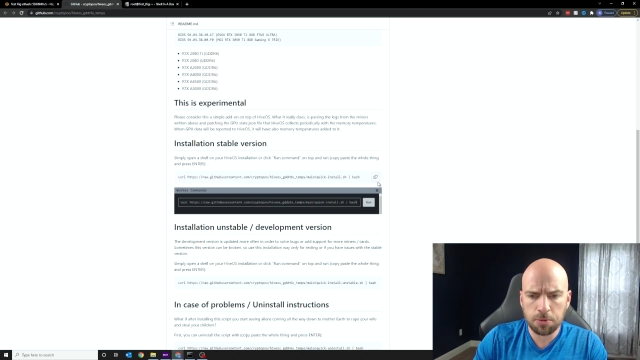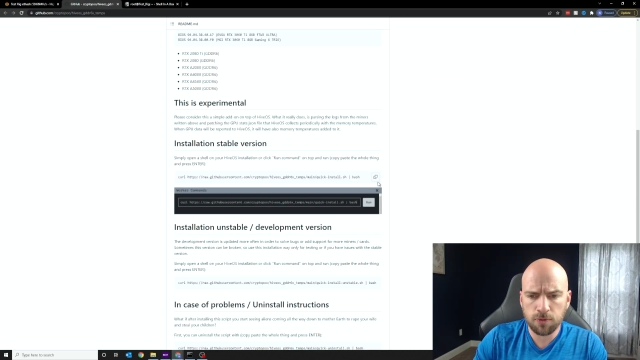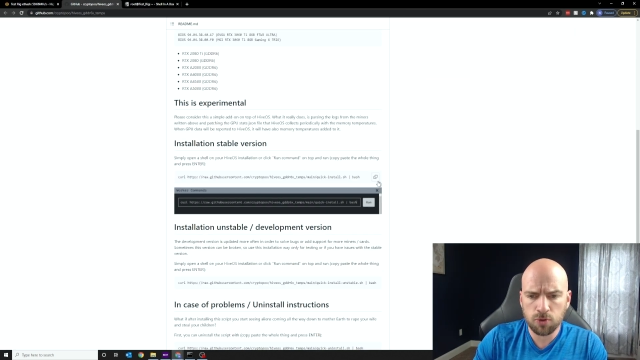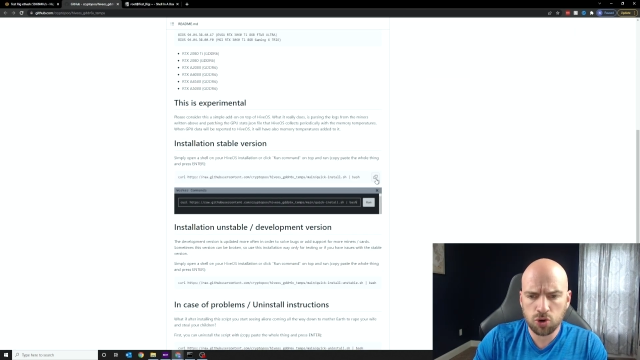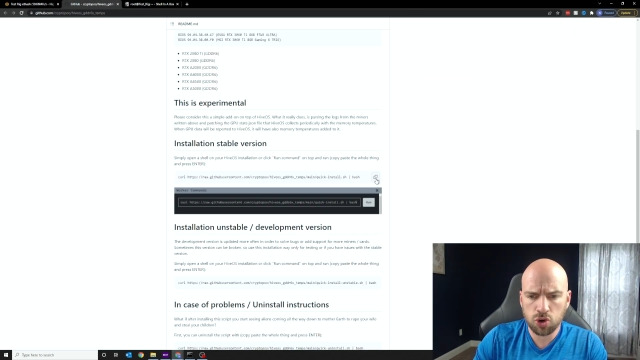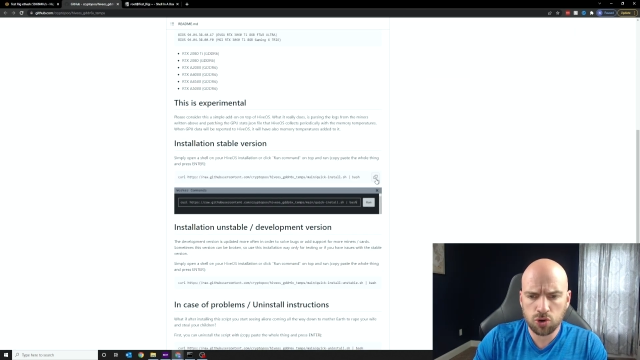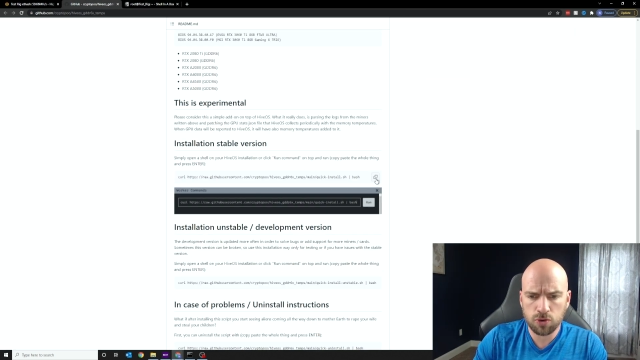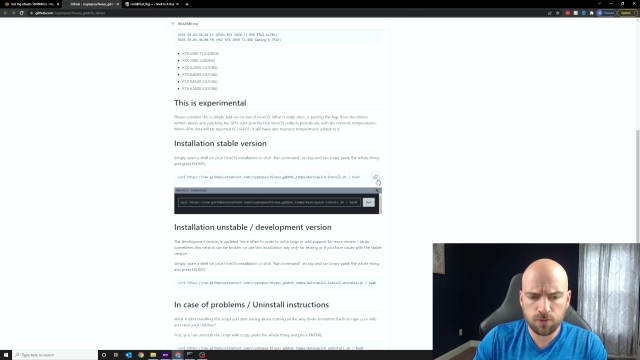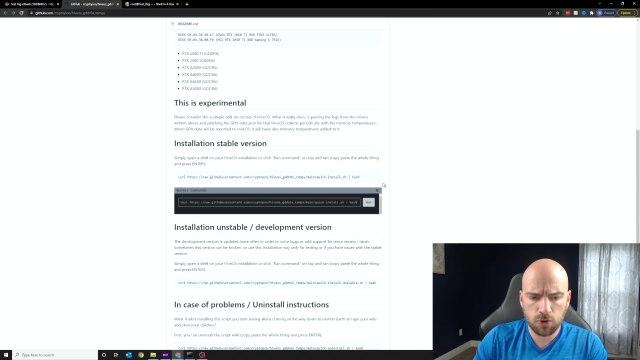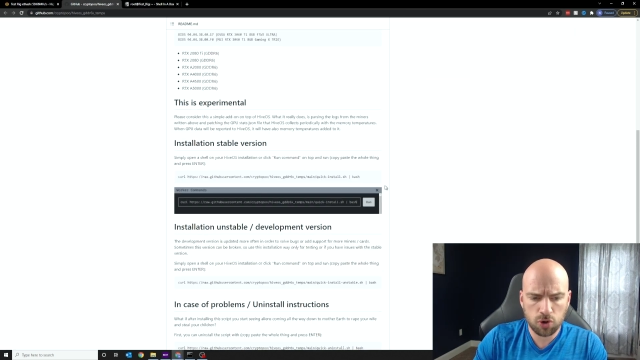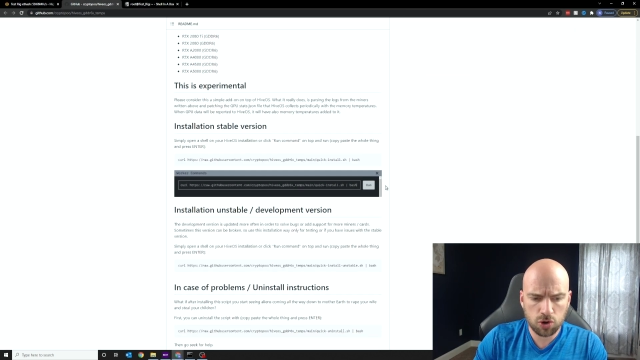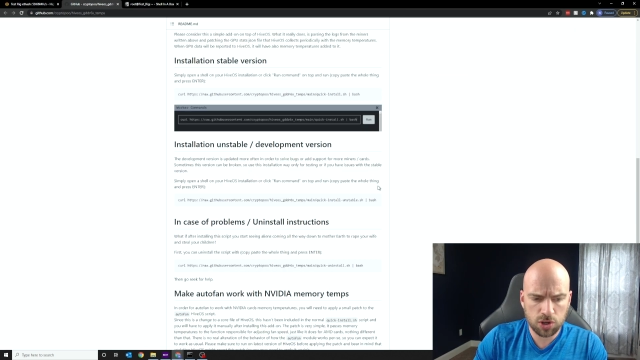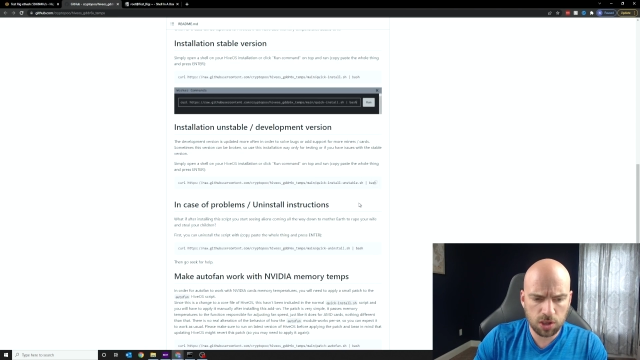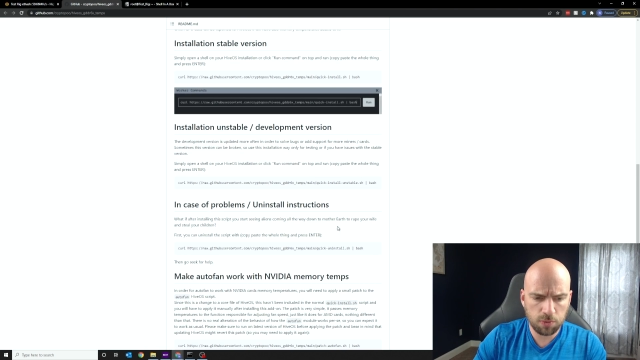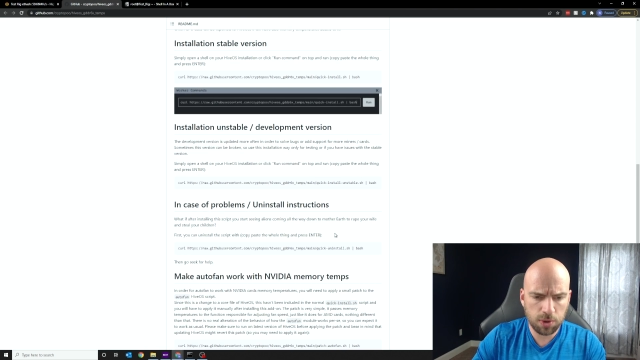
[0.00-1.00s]
version
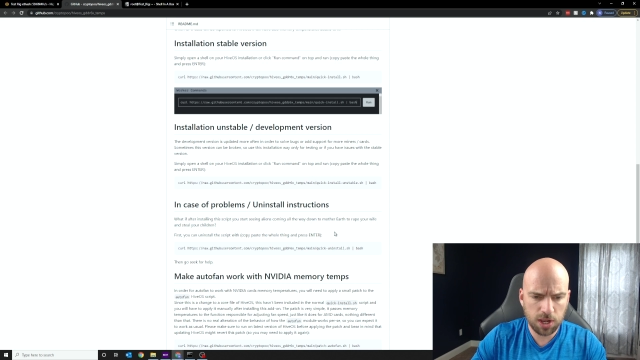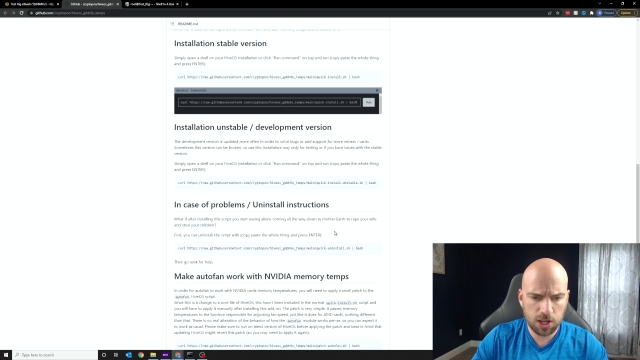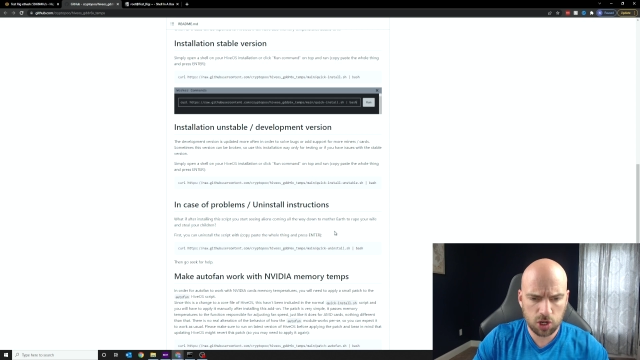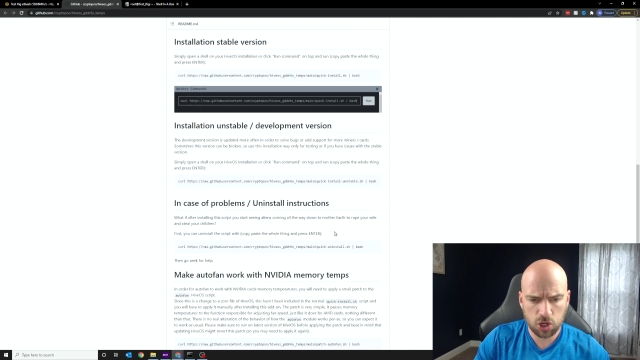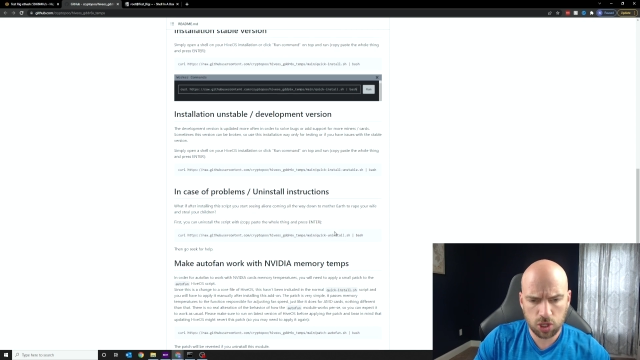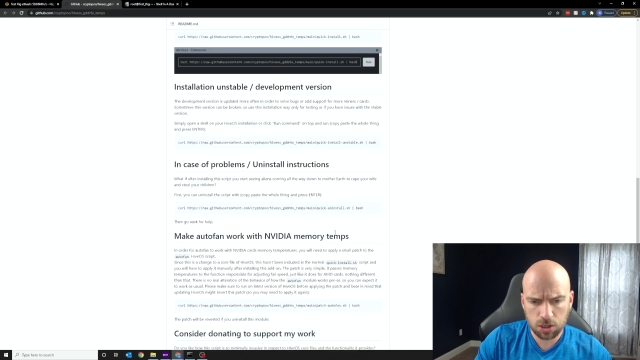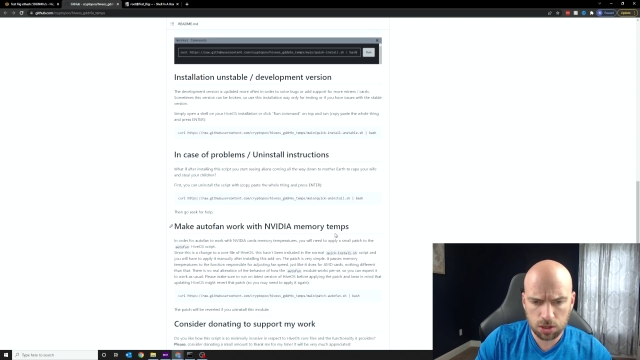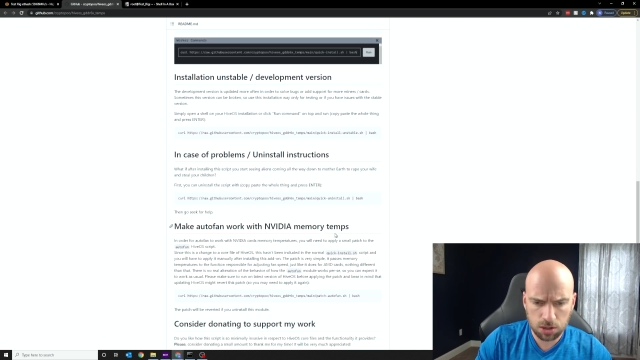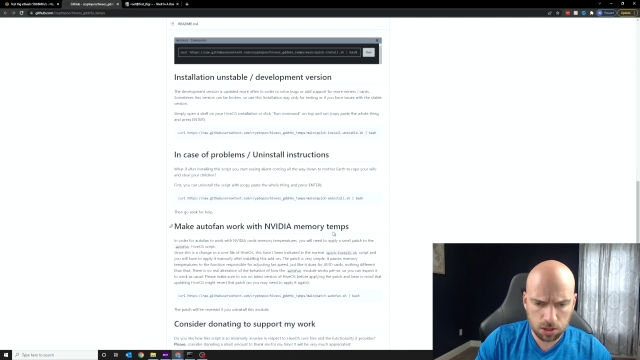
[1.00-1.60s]
first, and I can actually